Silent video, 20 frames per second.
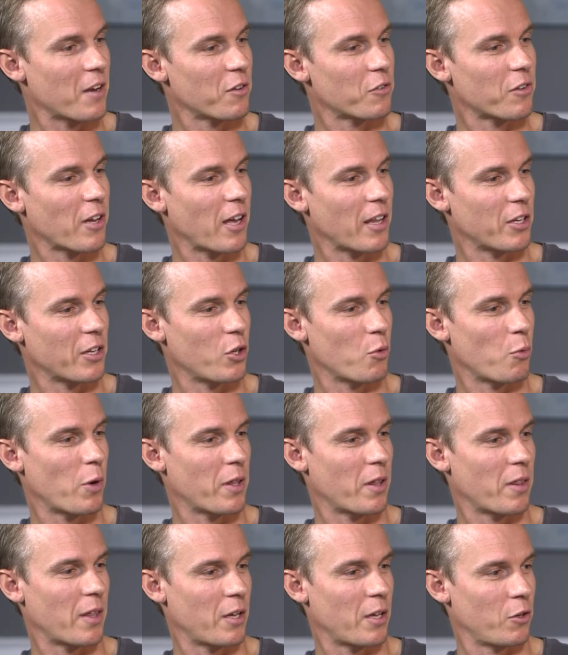is telling you
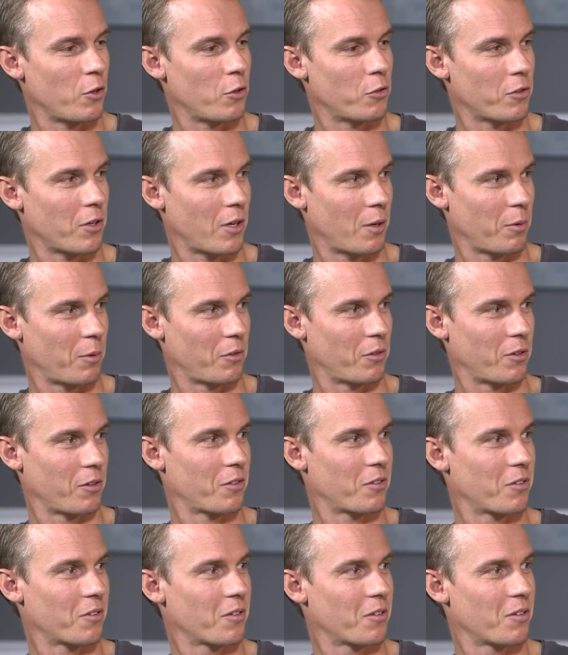whether that username
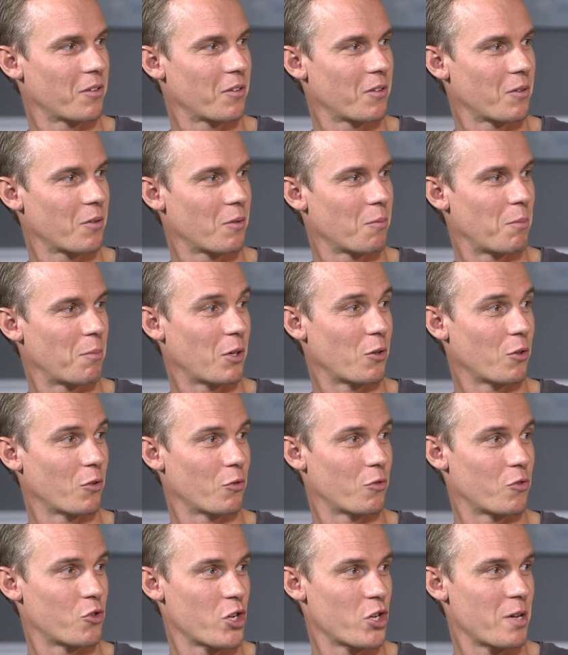exists
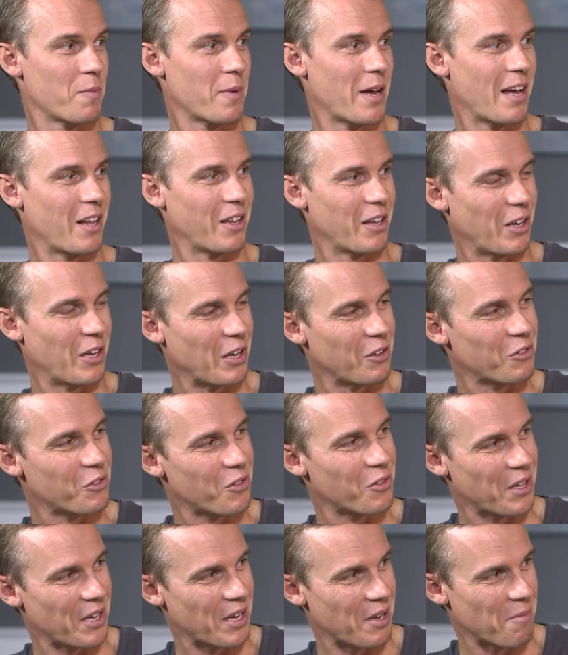because Gmail is
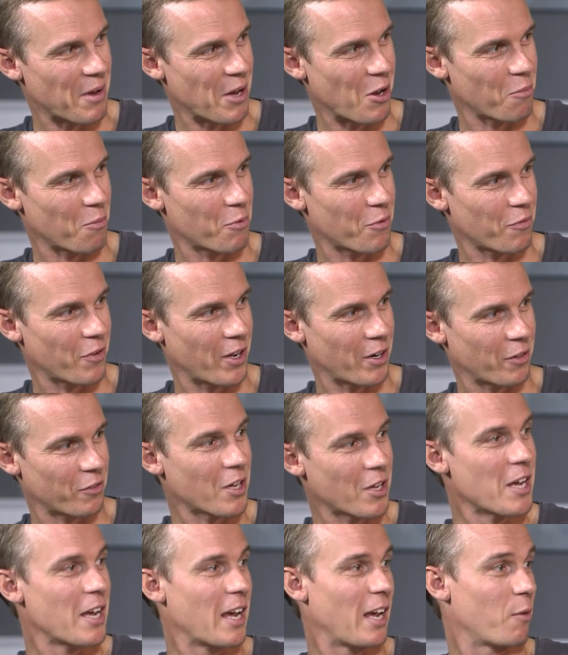the email providers.
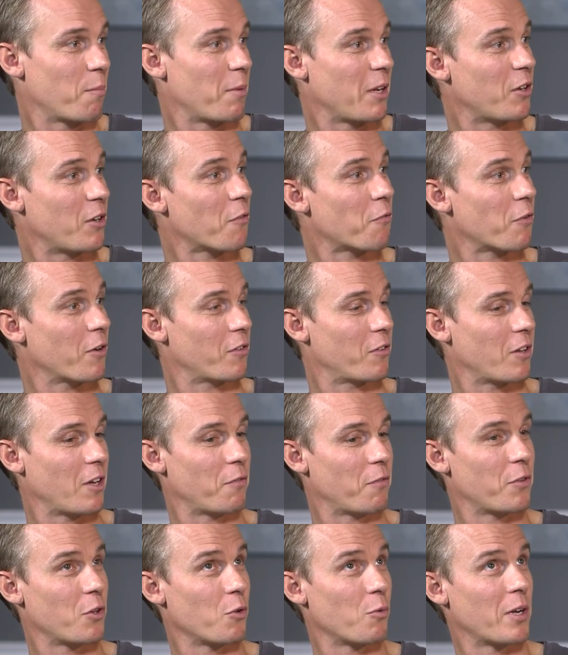It'd be different
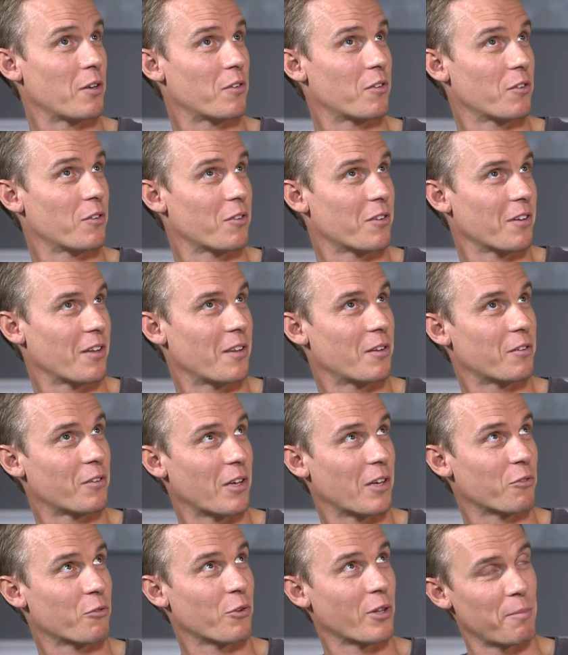if you went to, and this
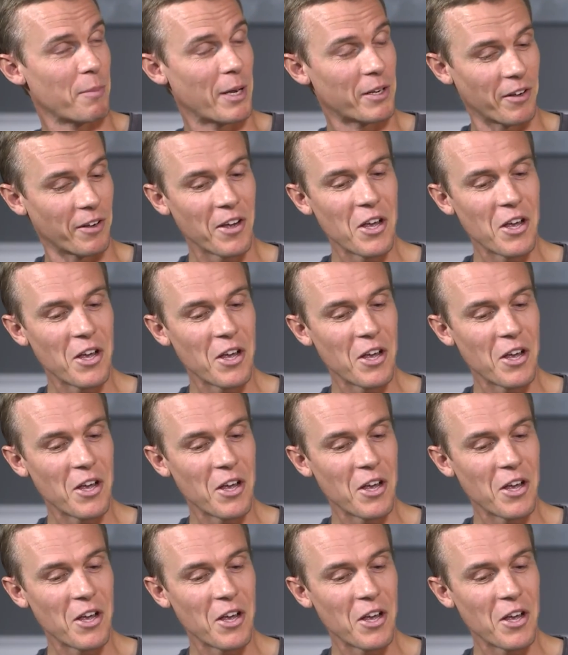gets really meta,